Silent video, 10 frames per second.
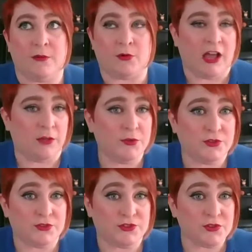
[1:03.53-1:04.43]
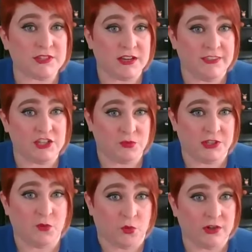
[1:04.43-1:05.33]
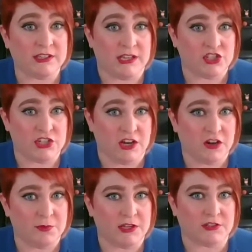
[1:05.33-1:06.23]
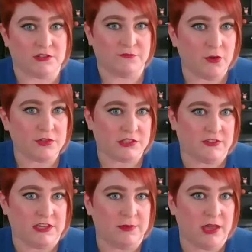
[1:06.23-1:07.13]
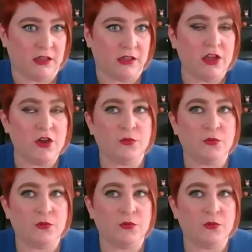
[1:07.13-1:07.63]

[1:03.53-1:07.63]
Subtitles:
morale boosters, those kind of things really weren't getting shared because the focus of email